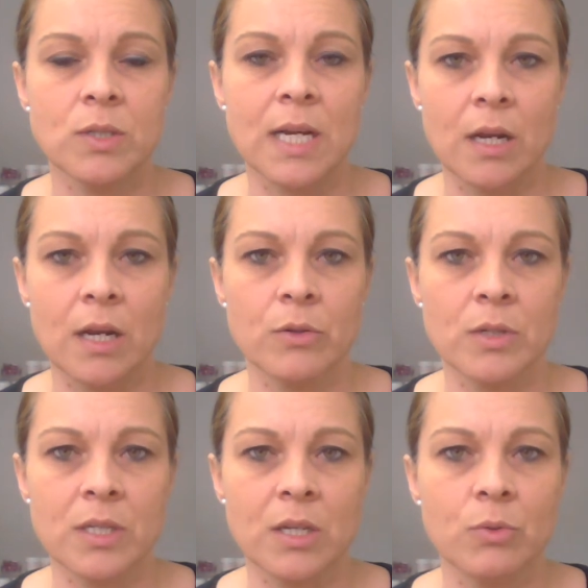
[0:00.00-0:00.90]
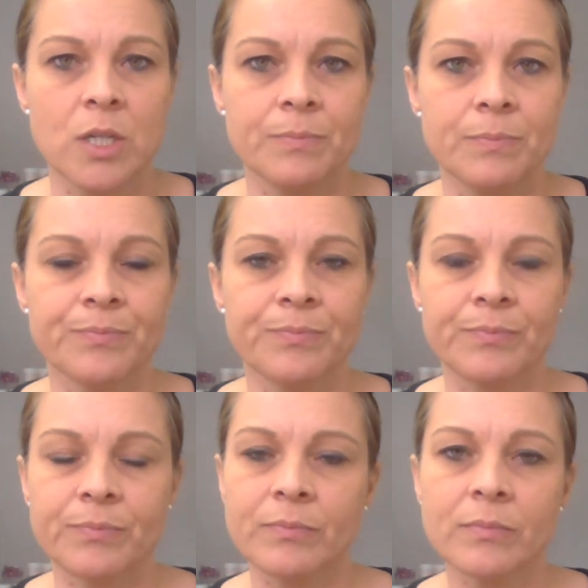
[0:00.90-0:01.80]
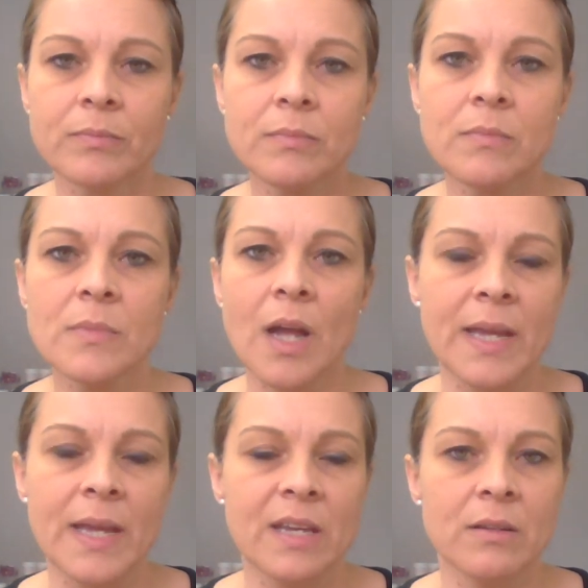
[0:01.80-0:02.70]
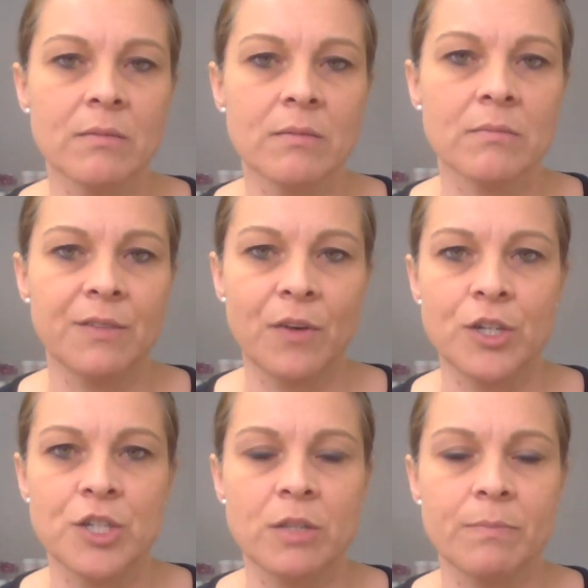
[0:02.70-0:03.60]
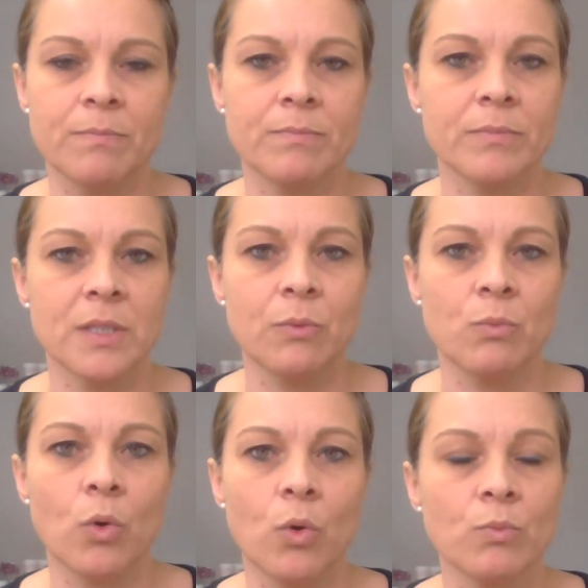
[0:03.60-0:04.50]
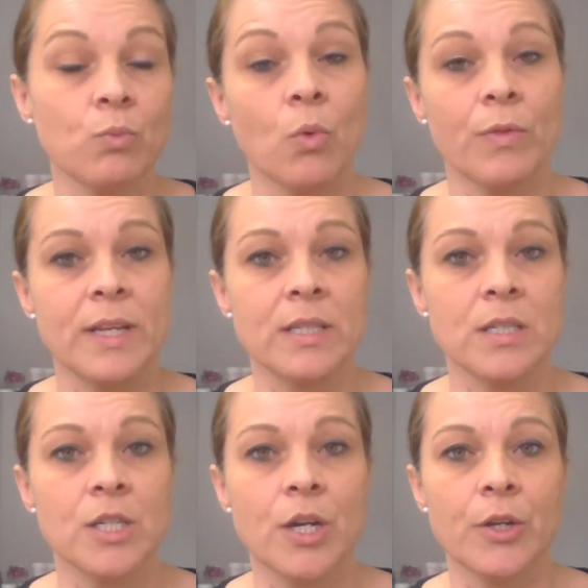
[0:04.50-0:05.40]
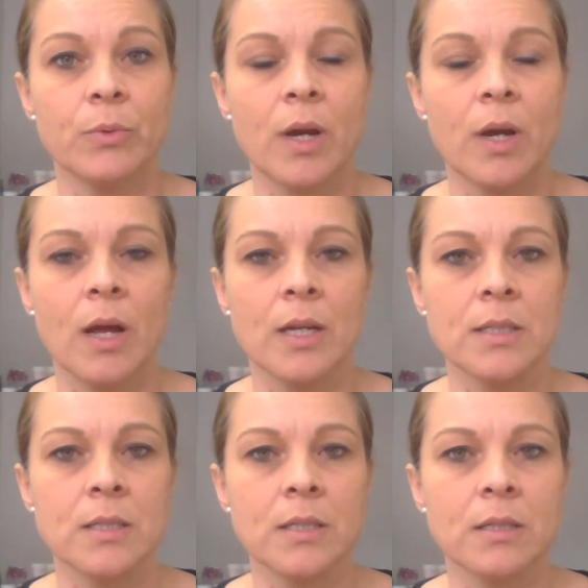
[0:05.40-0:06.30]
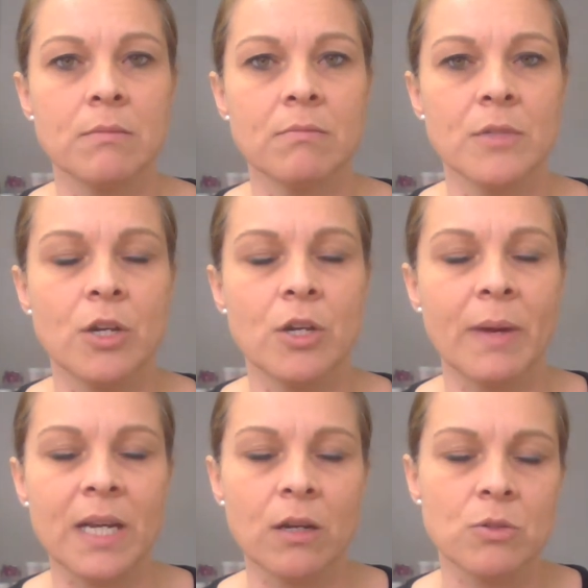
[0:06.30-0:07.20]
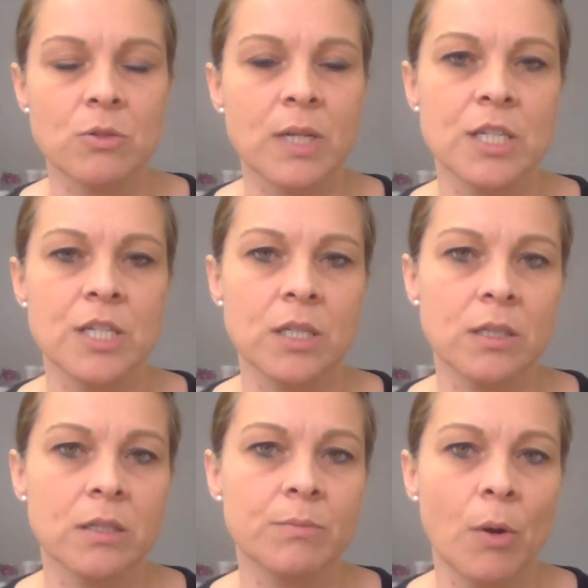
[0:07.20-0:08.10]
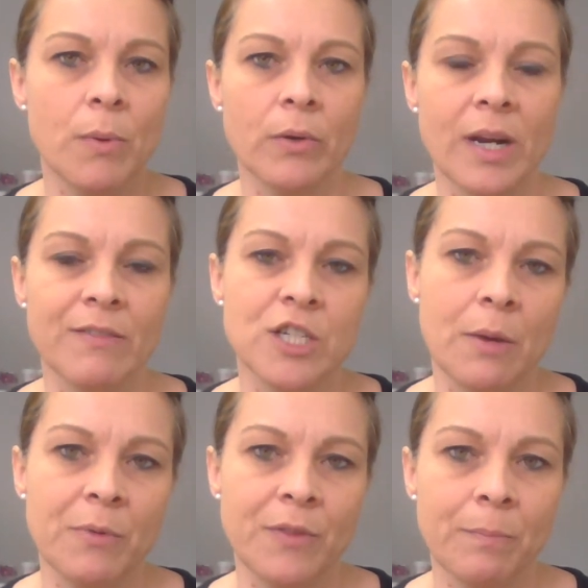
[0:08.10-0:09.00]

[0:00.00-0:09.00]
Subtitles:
a local consultant, and they can advise you what then to do, and you can make a consultation and pop along and have a chat with them.